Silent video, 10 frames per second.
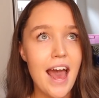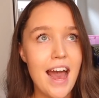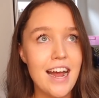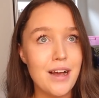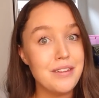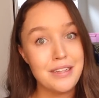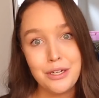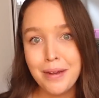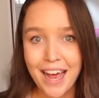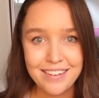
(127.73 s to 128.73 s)
And I was a
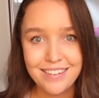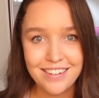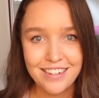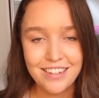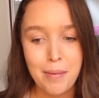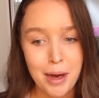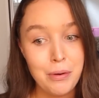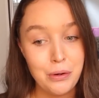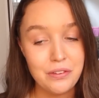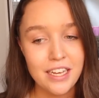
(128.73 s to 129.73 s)
little bit hesitant about
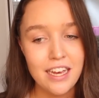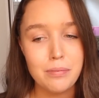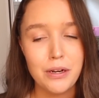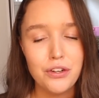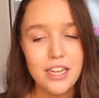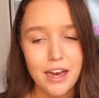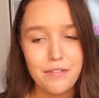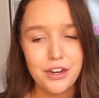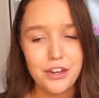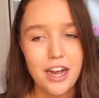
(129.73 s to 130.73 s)
posting it, especially
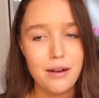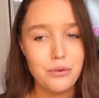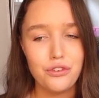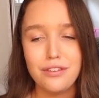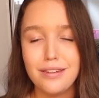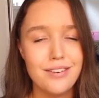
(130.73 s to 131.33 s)
that video. I was just